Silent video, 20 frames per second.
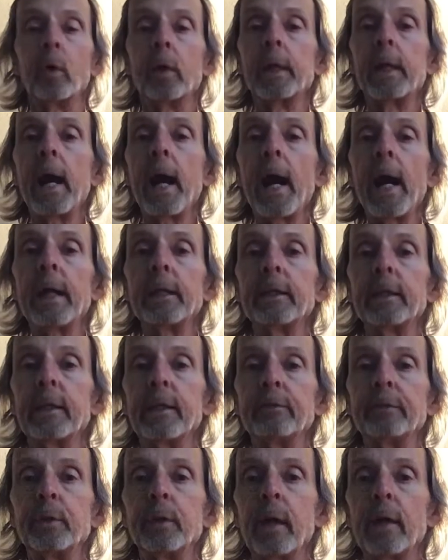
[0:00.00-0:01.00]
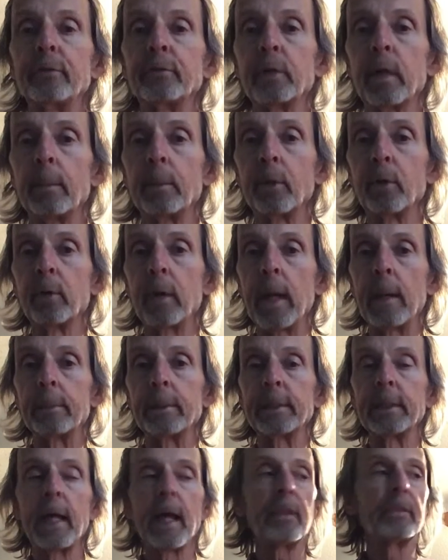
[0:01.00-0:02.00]
or not if you have trouble
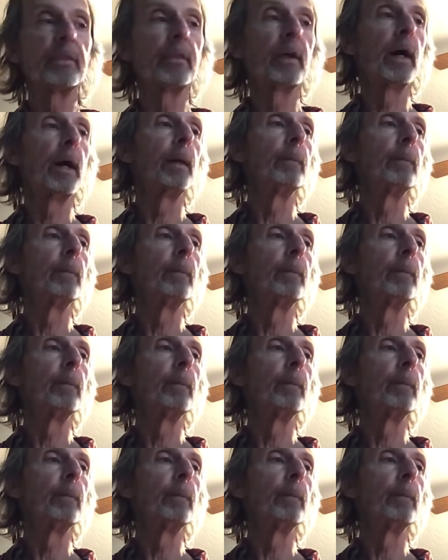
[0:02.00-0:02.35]
grabbing that